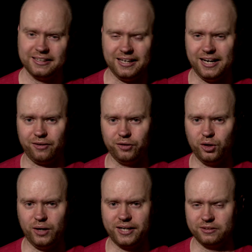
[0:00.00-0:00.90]
I don't
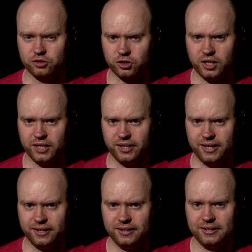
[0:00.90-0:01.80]
know, I didn't try
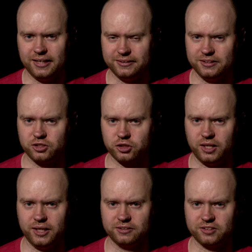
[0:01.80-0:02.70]
that. I did
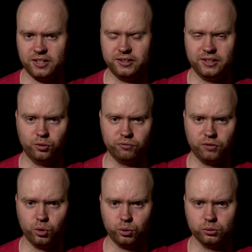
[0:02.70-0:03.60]
try sending it on
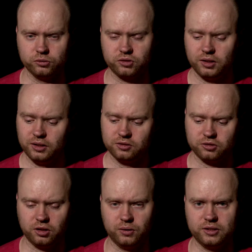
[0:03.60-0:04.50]
vocals,
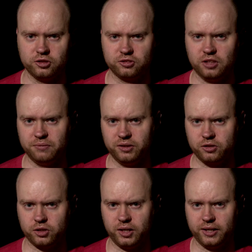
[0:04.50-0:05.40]
so it's just something to
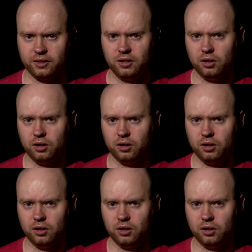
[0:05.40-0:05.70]
try.